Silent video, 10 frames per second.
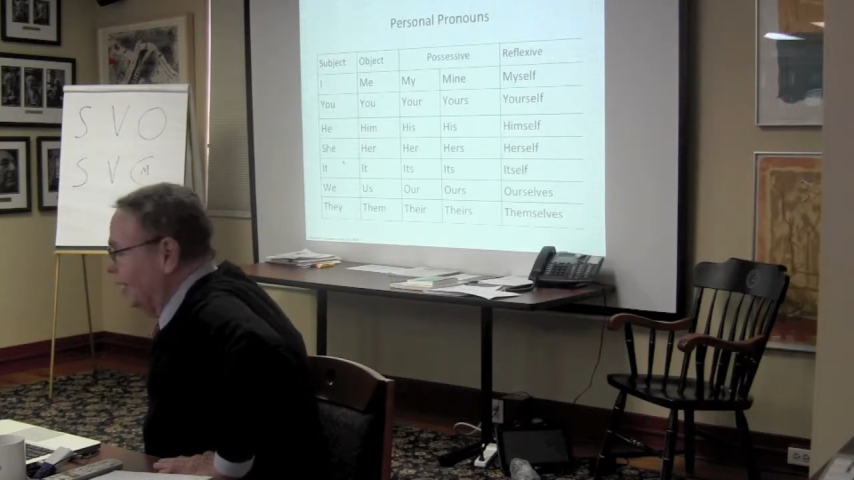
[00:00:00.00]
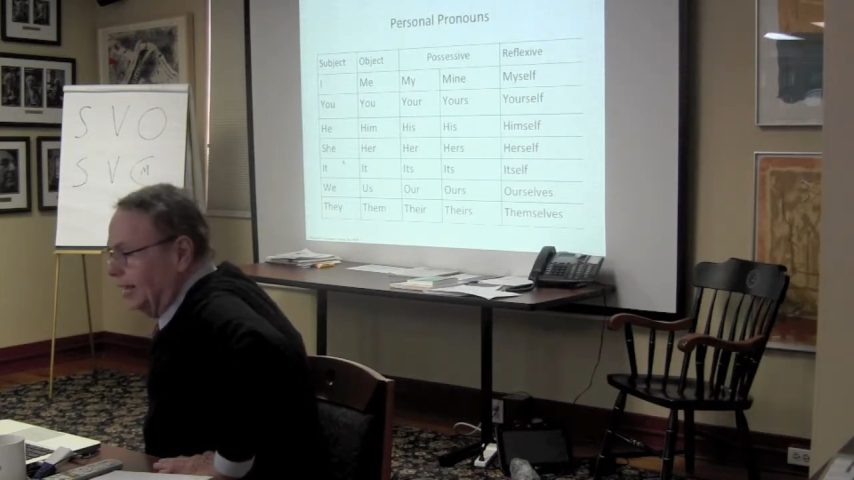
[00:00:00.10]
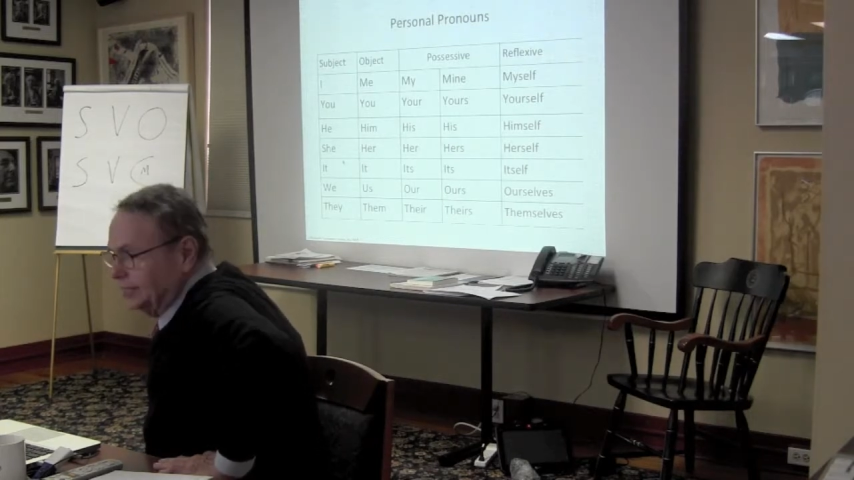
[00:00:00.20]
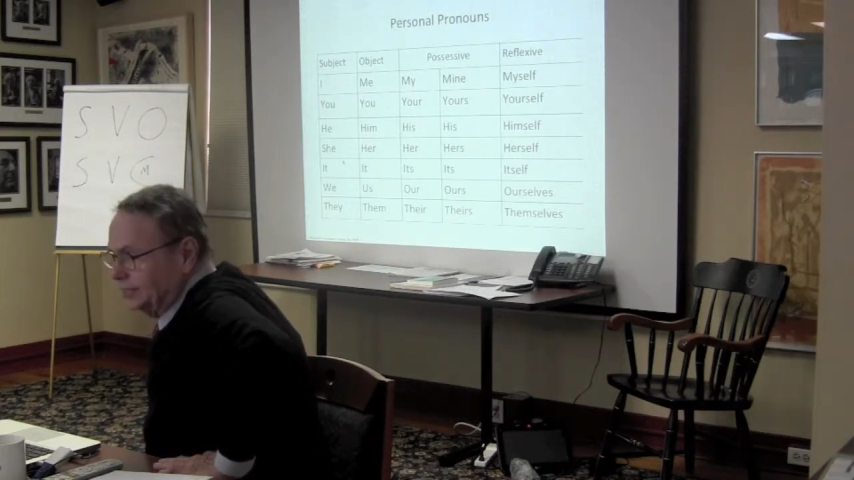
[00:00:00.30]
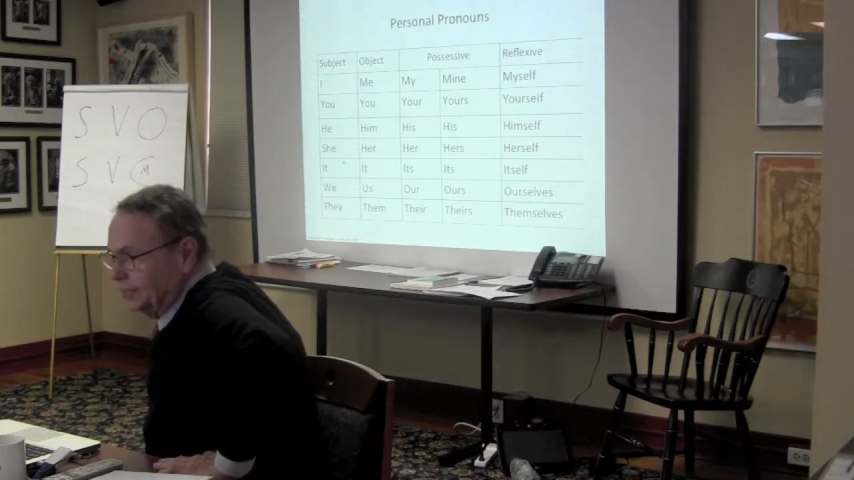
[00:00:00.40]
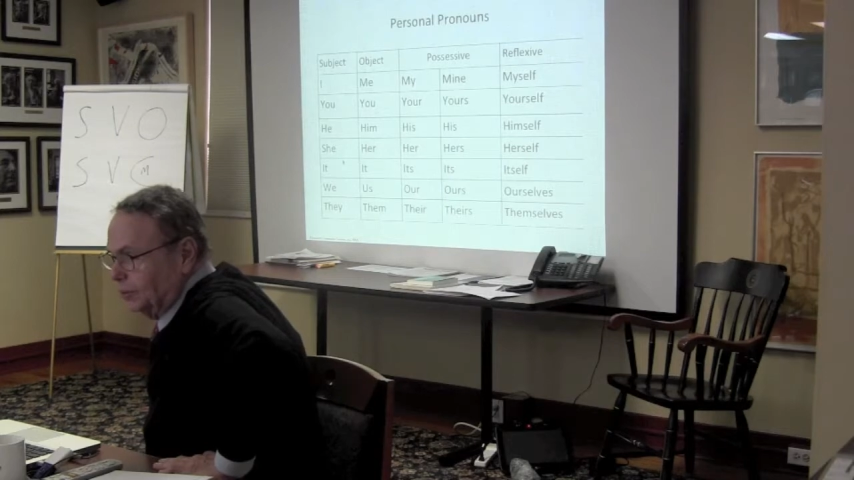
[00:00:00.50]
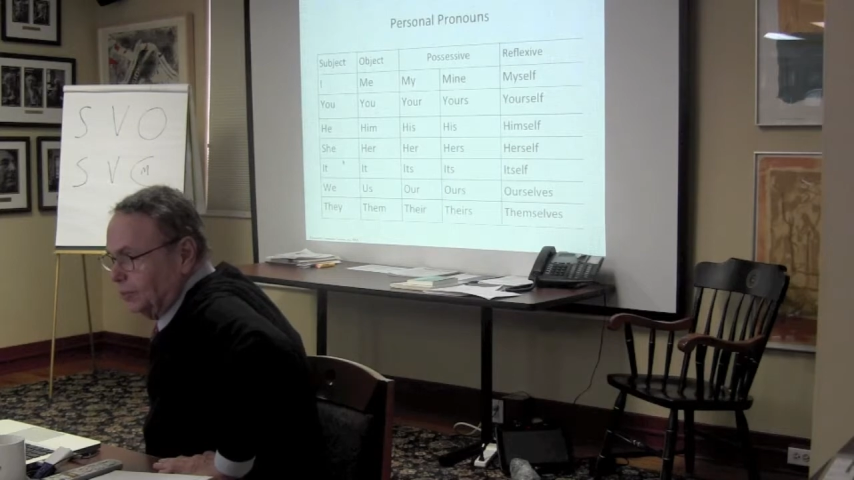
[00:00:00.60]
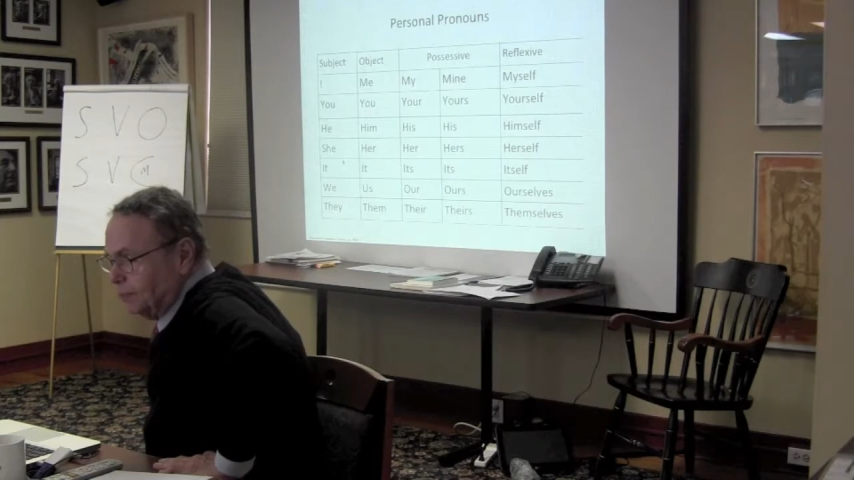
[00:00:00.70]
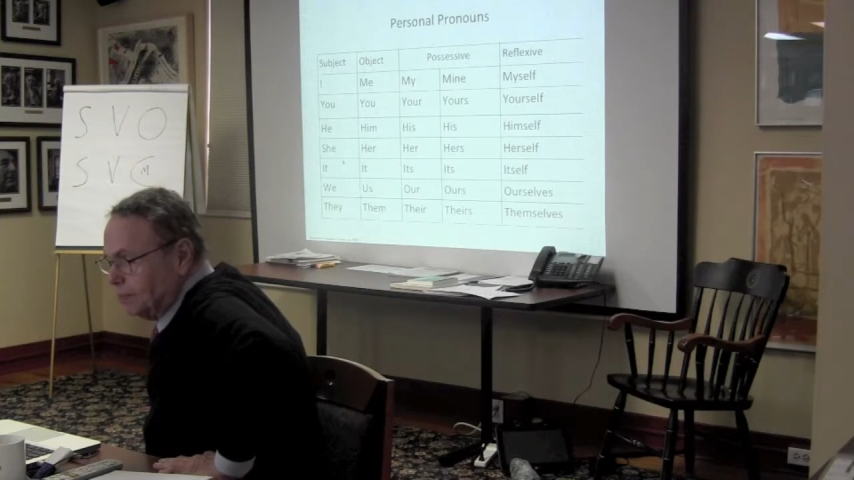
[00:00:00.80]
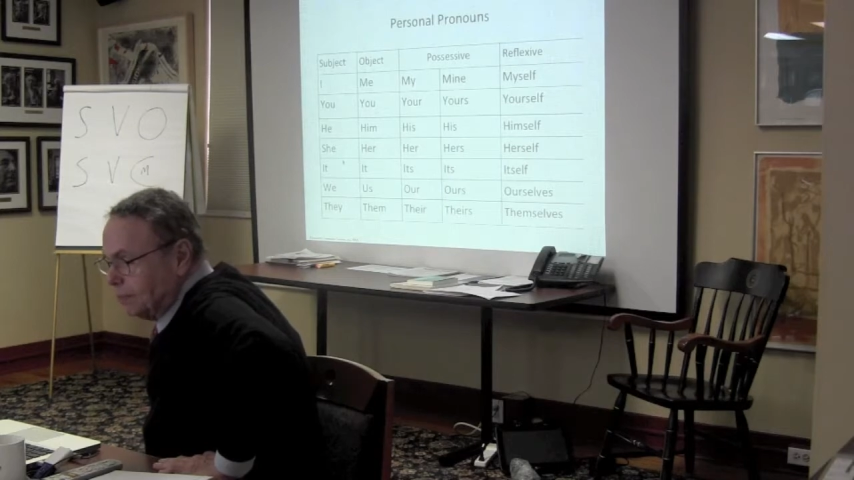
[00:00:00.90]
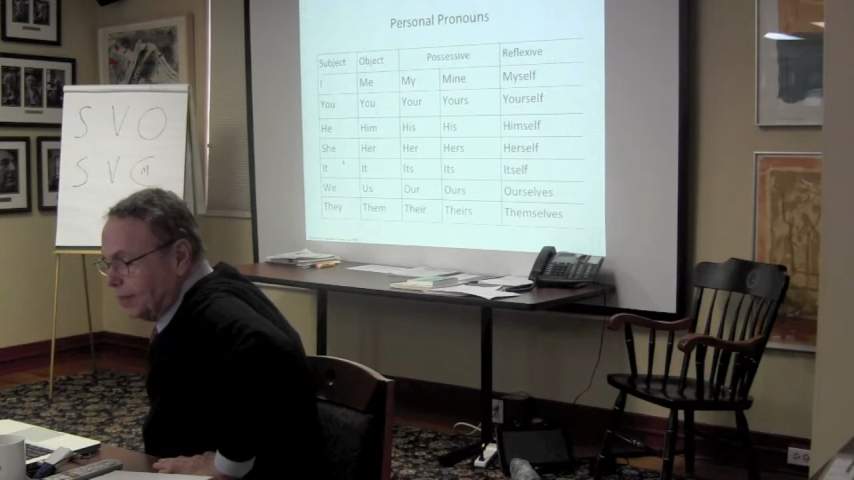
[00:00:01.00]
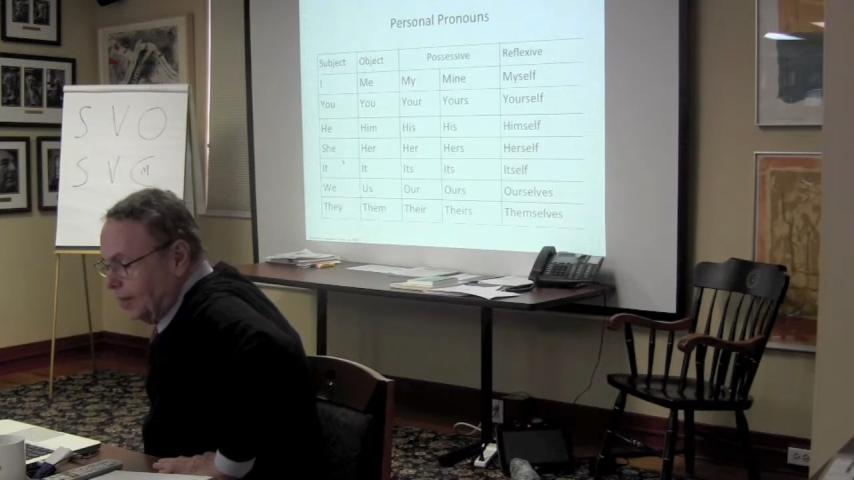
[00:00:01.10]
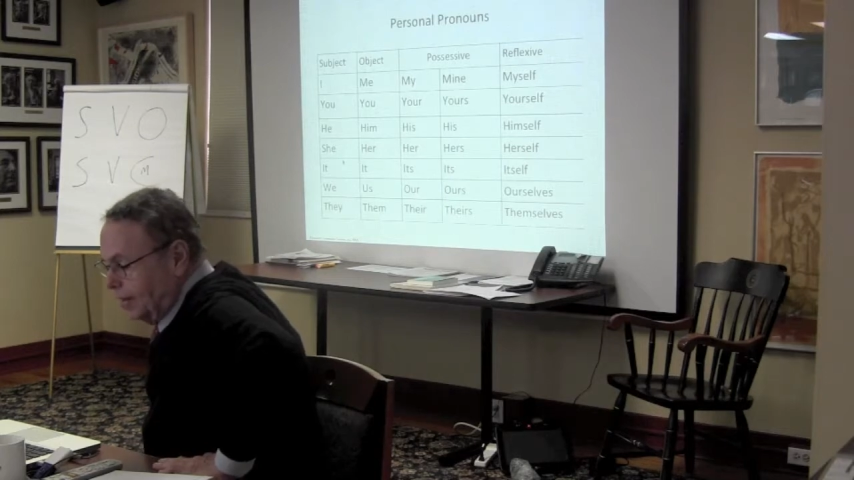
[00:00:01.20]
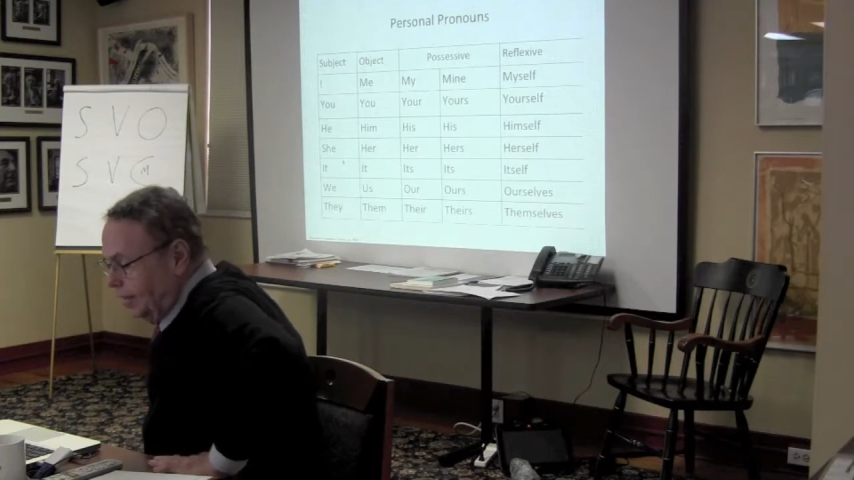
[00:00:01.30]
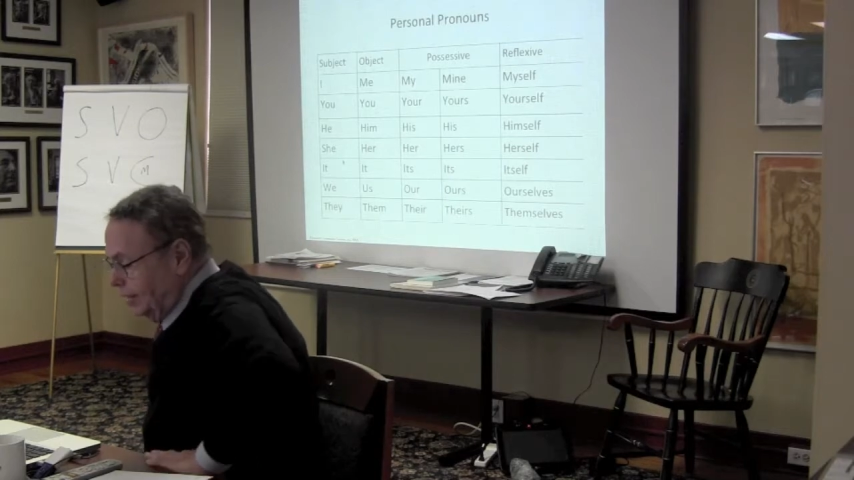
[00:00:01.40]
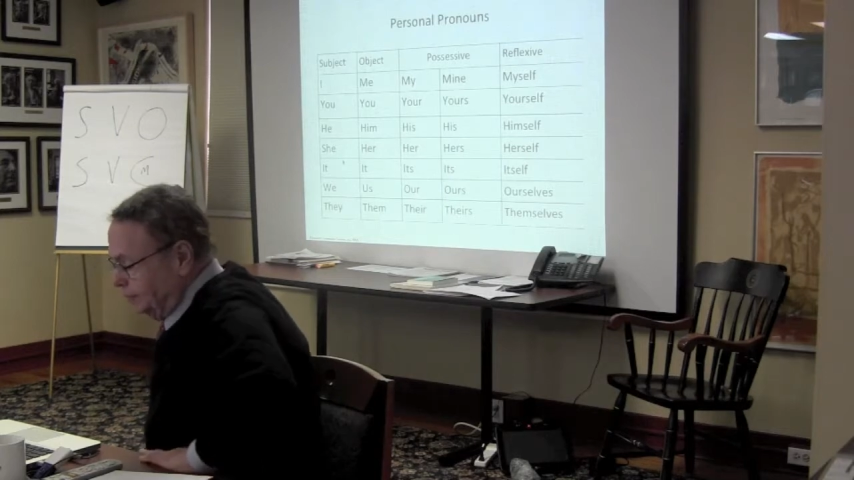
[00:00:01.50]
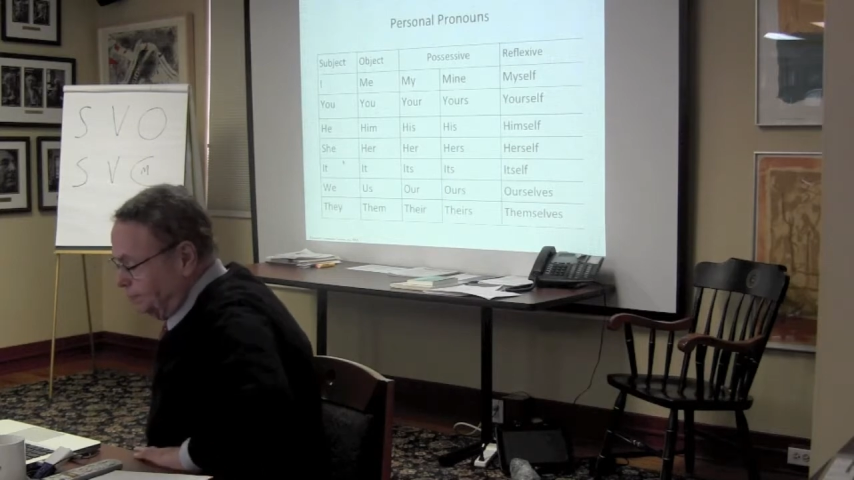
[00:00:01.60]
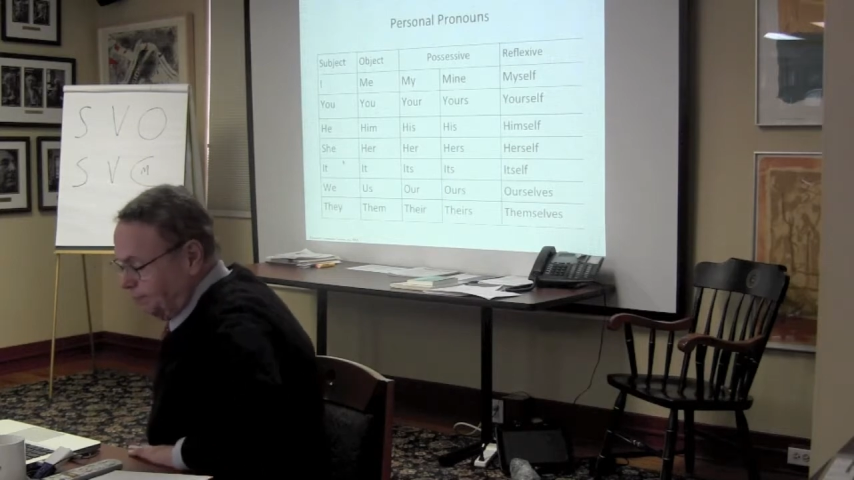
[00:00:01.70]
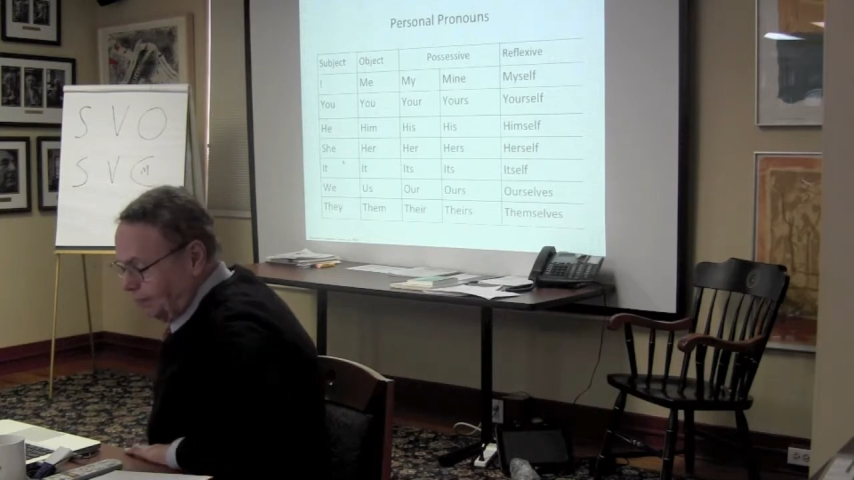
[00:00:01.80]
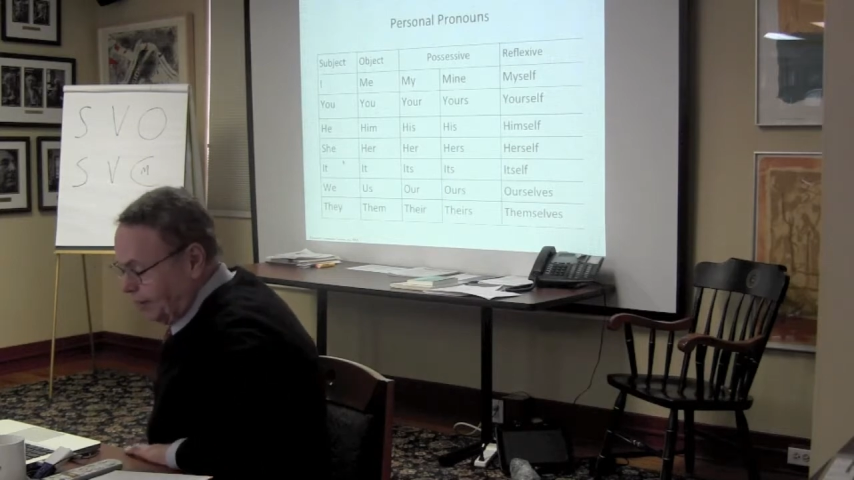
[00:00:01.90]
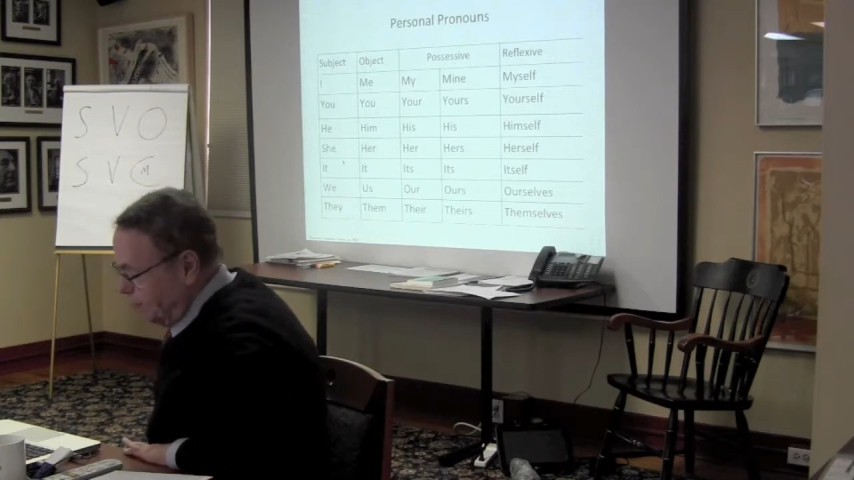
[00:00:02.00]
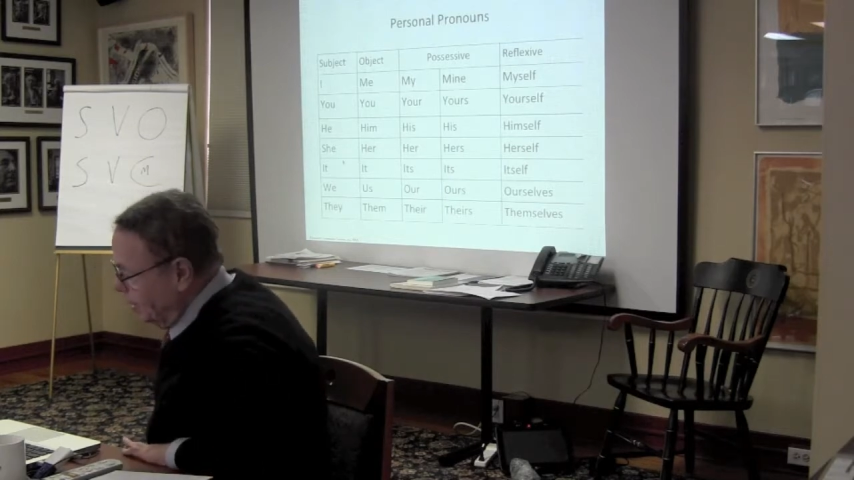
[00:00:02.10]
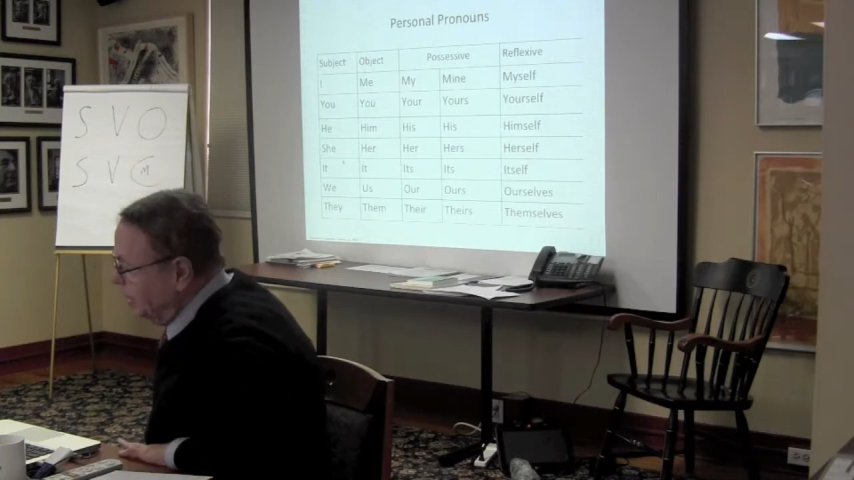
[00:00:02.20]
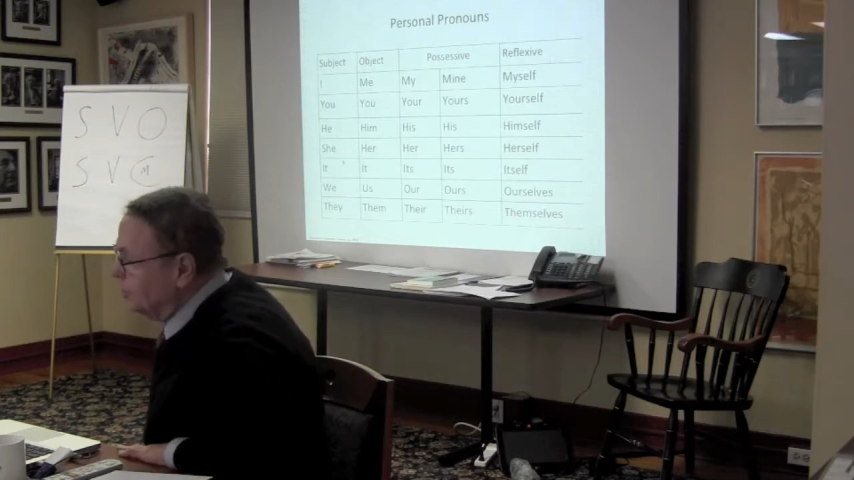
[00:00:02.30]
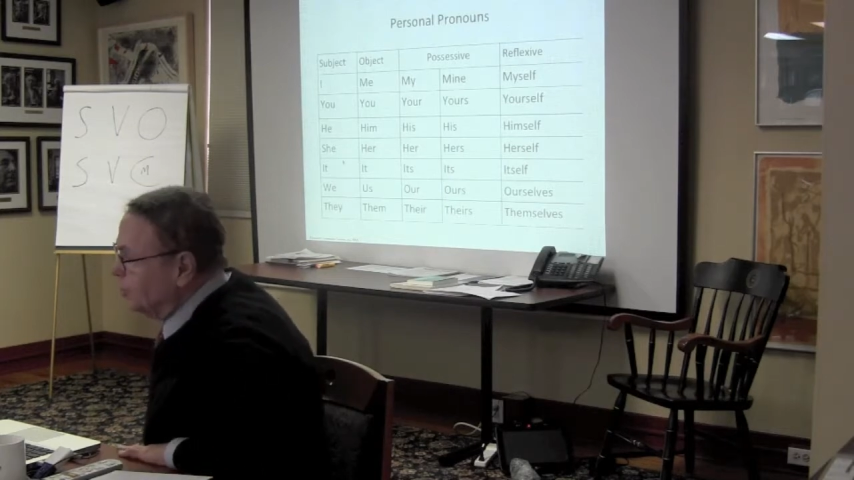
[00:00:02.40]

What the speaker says: And so there are many